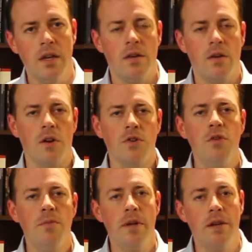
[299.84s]
There are
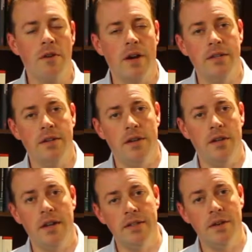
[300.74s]
two big criteria
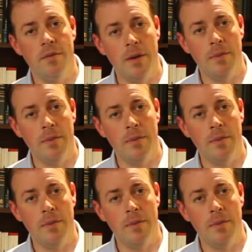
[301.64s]
that I tell my